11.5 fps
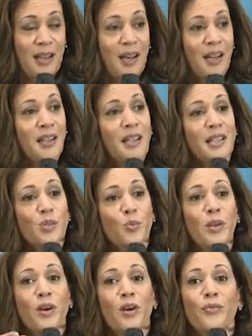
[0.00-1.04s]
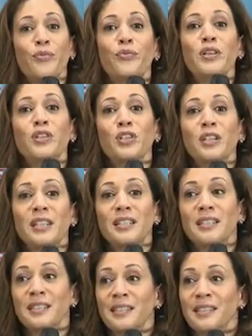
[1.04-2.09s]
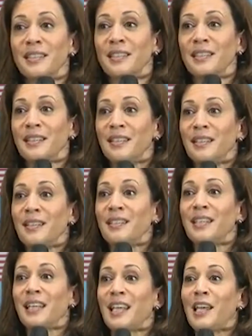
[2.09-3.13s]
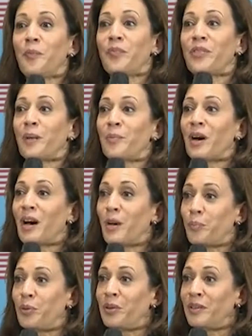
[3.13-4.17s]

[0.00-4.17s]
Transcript: unless we are vigilant to keep them up.